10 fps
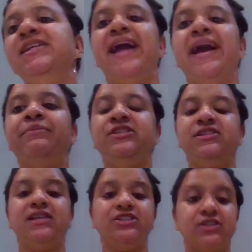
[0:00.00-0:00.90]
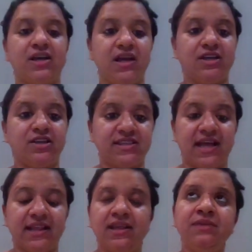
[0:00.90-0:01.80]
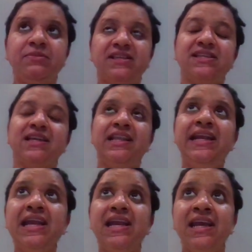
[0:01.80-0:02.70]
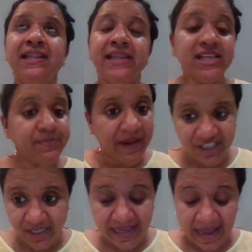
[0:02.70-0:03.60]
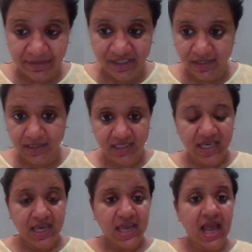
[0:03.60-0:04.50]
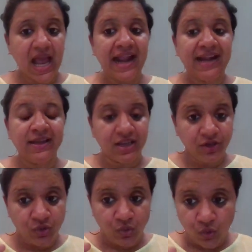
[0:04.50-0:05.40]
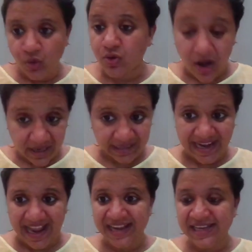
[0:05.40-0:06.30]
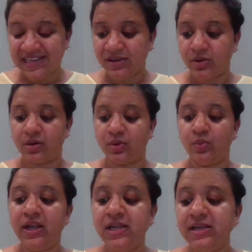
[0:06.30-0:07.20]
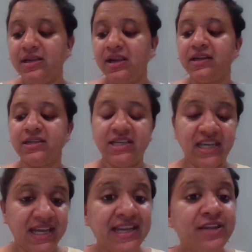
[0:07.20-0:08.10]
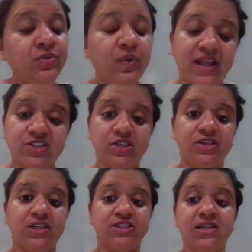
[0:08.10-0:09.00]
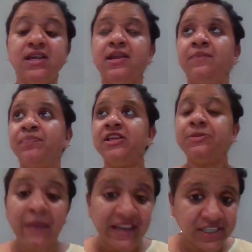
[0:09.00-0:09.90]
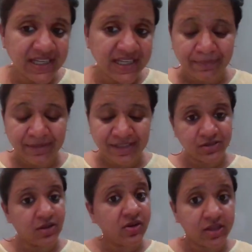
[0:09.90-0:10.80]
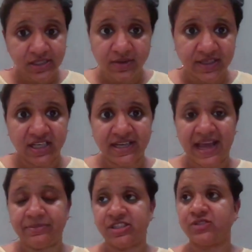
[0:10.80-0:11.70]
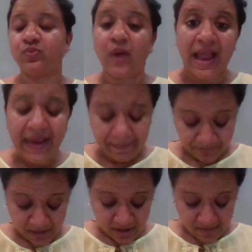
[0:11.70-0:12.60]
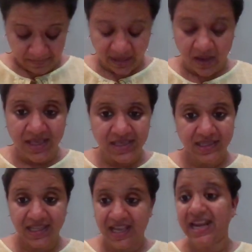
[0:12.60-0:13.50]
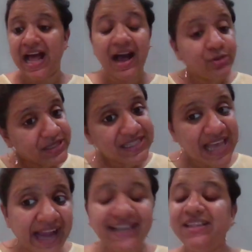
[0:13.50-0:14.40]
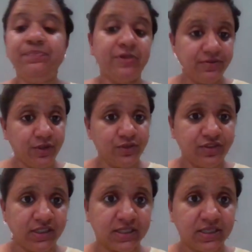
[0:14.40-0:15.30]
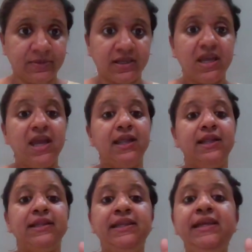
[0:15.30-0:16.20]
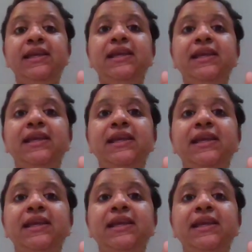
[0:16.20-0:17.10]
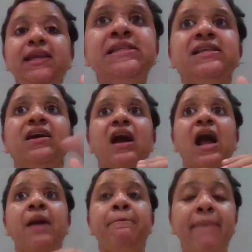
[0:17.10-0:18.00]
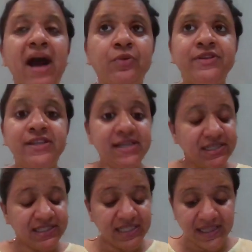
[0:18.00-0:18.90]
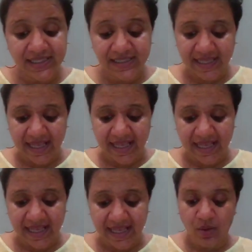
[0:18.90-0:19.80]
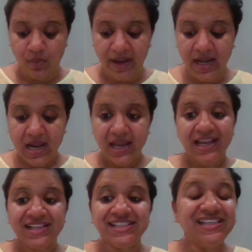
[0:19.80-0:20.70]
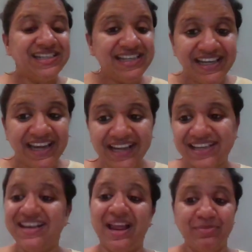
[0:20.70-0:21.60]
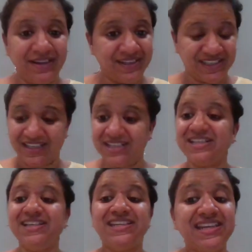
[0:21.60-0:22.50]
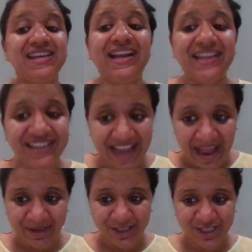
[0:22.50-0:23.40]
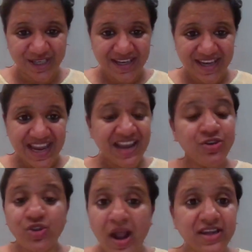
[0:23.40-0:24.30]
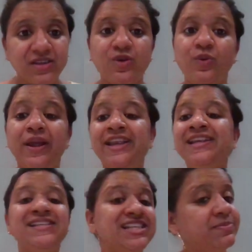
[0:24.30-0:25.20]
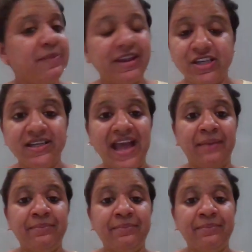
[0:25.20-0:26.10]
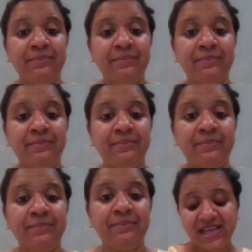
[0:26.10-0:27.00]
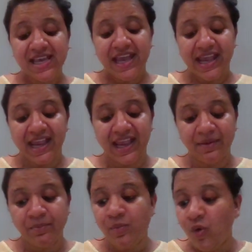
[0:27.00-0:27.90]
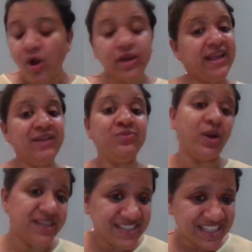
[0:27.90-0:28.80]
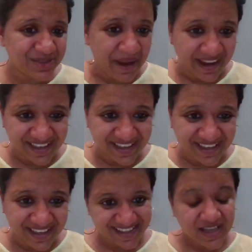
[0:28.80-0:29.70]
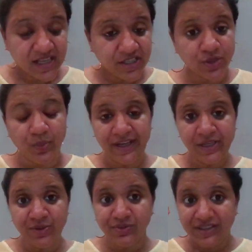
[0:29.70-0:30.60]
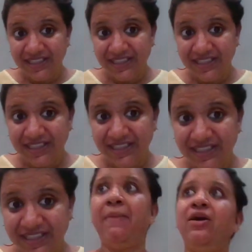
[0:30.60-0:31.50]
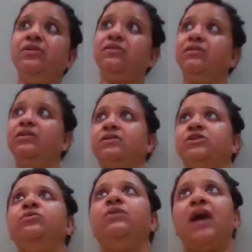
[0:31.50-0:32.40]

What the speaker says: damages are, Sadhna, basically they're special damages. And no contract will take into consideration special damages or consequential damages. Why? Because they are outside the purview of the agreement. The agreements are bounded till this area where it's a direct liability, it's a direct damage, not when it is a special damage or when it is more than what is expected. So when you read about, so